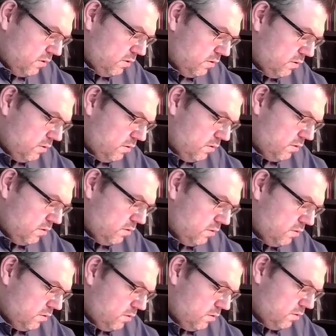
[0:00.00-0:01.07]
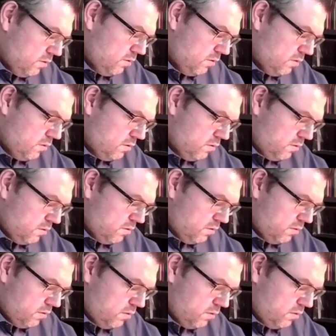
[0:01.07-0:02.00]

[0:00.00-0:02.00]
[no speech]